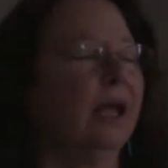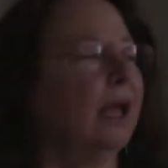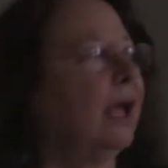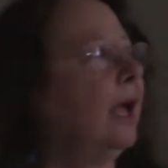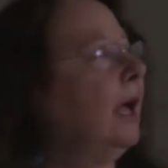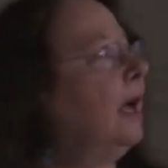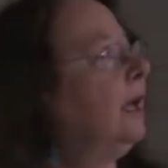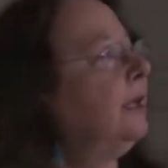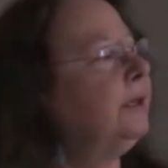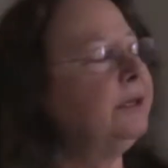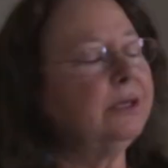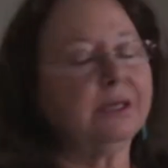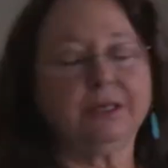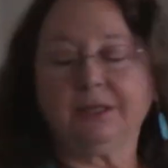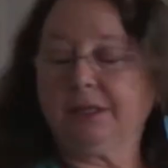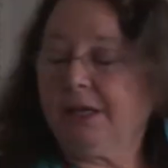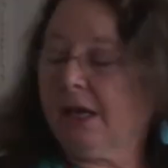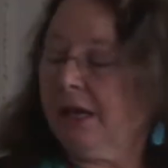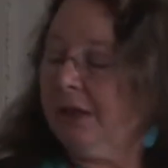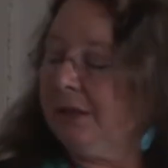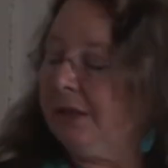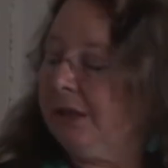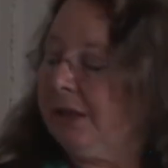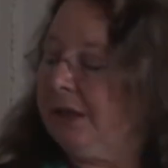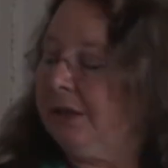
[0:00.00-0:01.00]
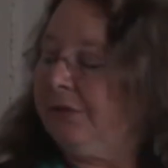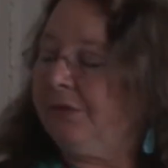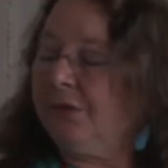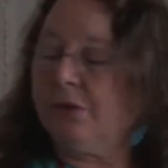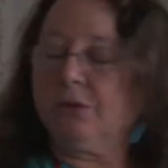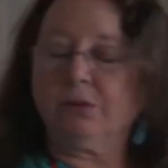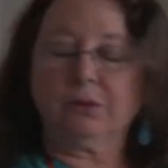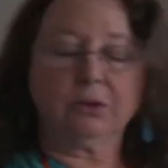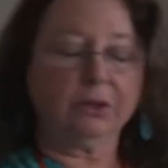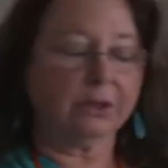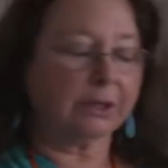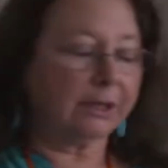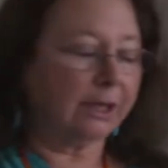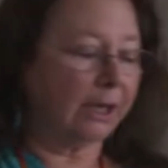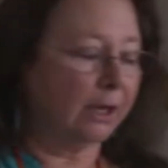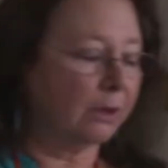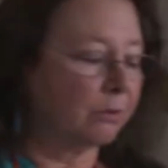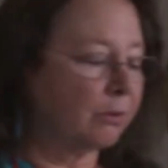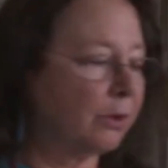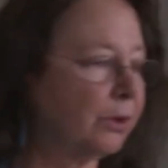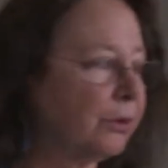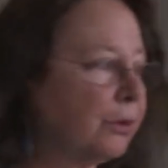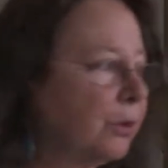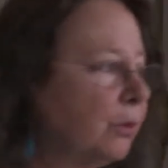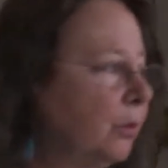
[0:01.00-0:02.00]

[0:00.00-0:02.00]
And yet, if you look at where the